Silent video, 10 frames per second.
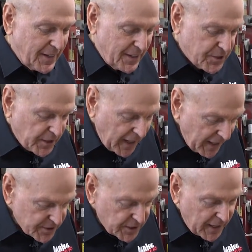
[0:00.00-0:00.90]
is it
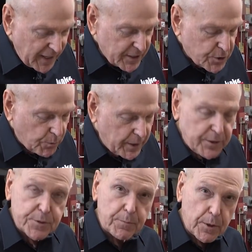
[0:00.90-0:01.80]
has an
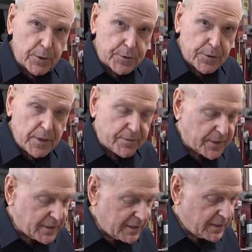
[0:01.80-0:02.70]
actuator, it's motor
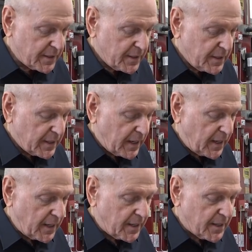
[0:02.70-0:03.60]
driven,
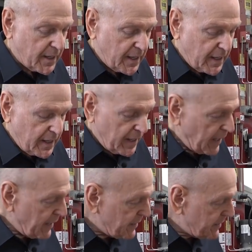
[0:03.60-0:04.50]
uh,
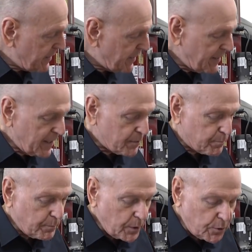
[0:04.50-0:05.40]
and it
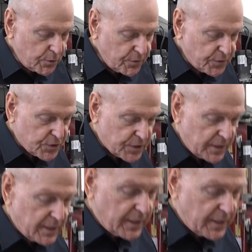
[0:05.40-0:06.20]
moves